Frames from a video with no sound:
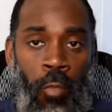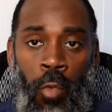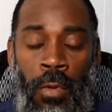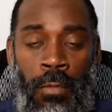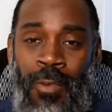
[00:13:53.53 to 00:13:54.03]

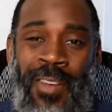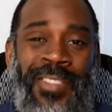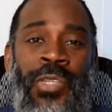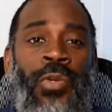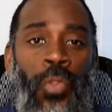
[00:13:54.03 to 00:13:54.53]
well,
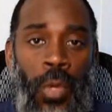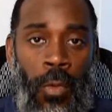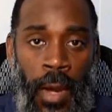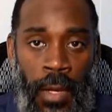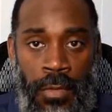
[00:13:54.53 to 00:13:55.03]
2 to 3
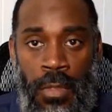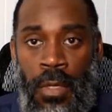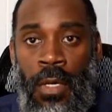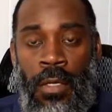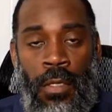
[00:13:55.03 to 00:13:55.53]
rounds.
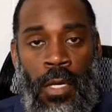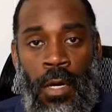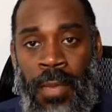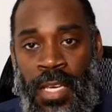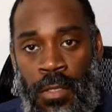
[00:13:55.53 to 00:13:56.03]
You know, it
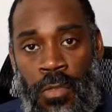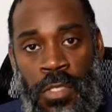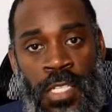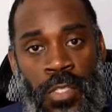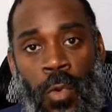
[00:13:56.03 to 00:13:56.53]
makes no
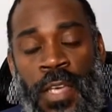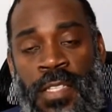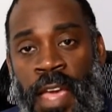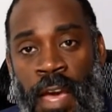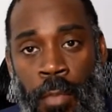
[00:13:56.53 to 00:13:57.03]
sense to waste
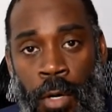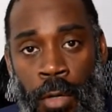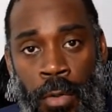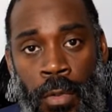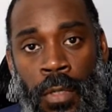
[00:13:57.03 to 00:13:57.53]

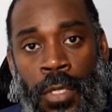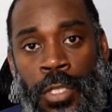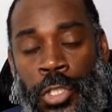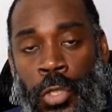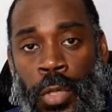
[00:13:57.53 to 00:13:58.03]
ammo
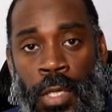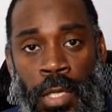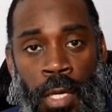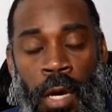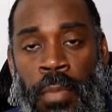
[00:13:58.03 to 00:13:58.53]

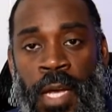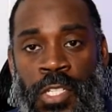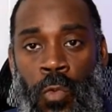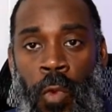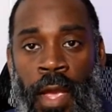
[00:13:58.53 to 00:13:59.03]
shooting a bunch
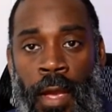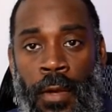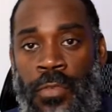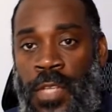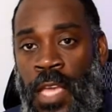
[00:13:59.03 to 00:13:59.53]
of
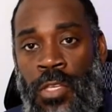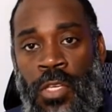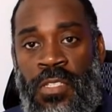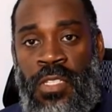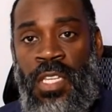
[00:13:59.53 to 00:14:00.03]
rounds, and you can
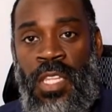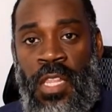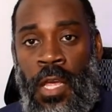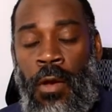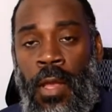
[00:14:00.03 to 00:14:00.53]
see that
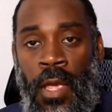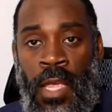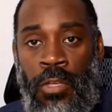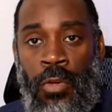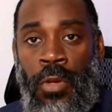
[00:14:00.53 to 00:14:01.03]
they're
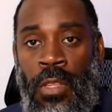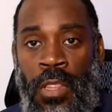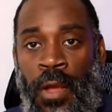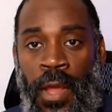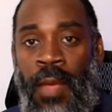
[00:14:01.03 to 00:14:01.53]

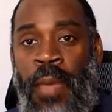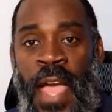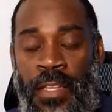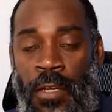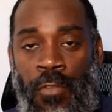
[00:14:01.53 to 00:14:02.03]

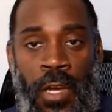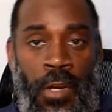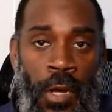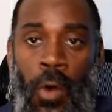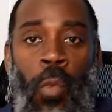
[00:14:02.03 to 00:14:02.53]
impacting over here.
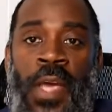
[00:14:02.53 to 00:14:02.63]
Don't waste